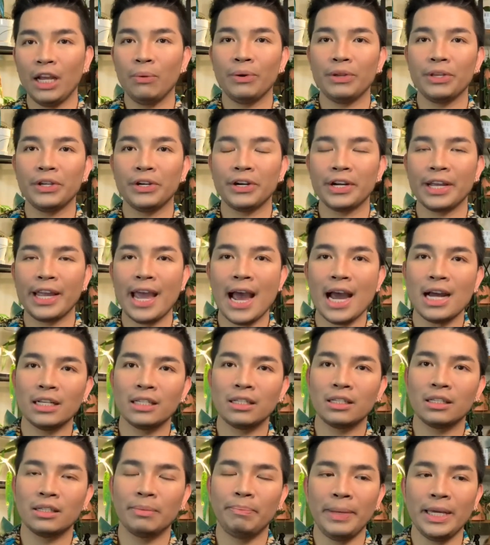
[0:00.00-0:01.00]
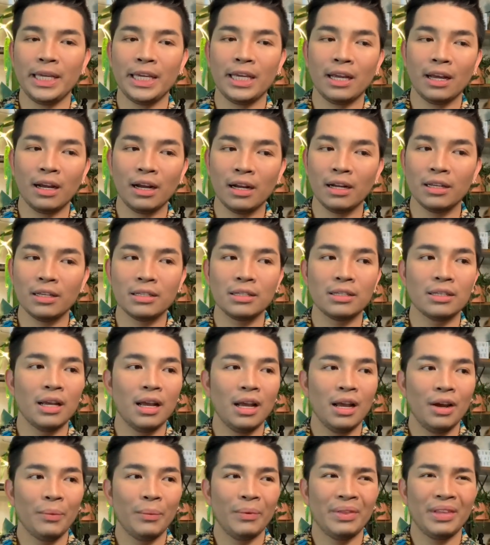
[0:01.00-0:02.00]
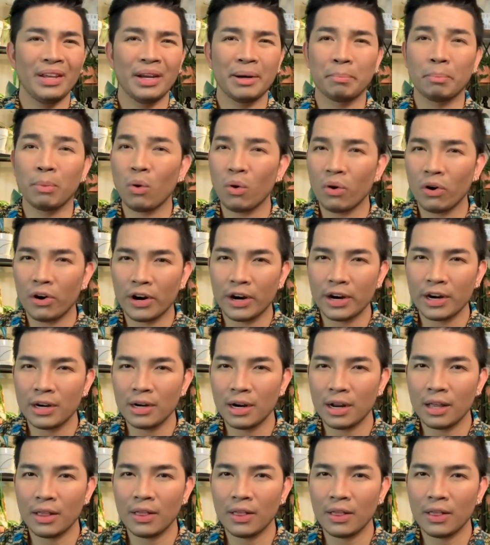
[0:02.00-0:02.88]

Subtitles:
with your cats because when they're bored,